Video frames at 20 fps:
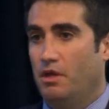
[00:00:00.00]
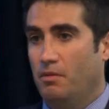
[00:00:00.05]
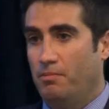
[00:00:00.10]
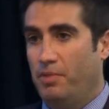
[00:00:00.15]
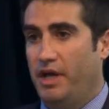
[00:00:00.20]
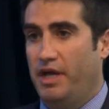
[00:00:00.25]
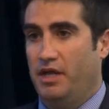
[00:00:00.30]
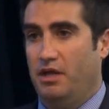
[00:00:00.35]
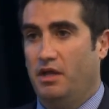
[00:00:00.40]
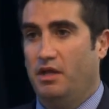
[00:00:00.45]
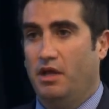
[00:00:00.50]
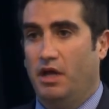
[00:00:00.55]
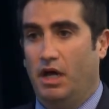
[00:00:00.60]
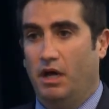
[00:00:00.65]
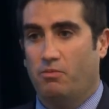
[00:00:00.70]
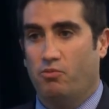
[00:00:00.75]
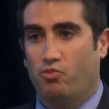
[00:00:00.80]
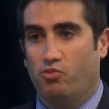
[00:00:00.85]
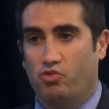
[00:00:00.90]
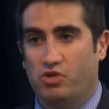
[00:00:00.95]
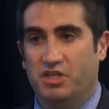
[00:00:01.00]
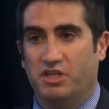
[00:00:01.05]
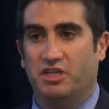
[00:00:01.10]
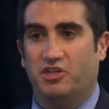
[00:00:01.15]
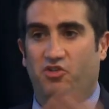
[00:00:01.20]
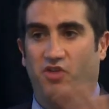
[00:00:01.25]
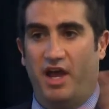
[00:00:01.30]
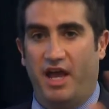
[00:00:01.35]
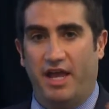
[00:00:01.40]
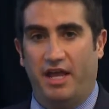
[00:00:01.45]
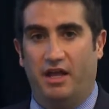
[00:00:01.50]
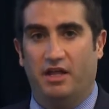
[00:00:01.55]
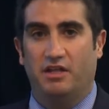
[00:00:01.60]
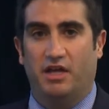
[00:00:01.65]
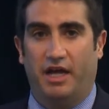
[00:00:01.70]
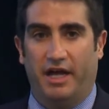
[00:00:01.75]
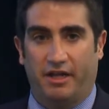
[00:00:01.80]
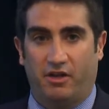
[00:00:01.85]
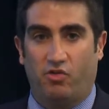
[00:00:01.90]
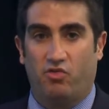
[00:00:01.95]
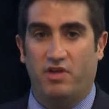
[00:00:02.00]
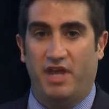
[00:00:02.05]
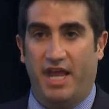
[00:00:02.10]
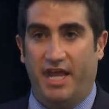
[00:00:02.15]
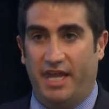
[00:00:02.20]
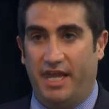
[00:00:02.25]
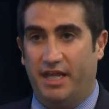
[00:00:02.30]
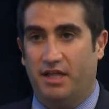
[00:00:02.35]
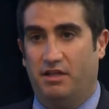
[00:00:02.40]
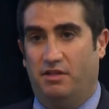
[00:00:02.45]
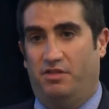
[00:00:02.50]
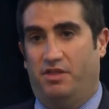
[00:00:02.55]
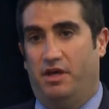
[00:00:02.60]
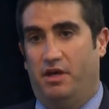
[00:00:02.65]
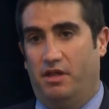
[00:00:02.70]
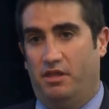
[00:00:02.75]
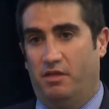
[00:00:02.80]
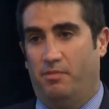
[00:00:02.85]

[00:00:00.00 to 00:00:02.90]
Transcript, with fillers: But i um, really trying, uh, creating the,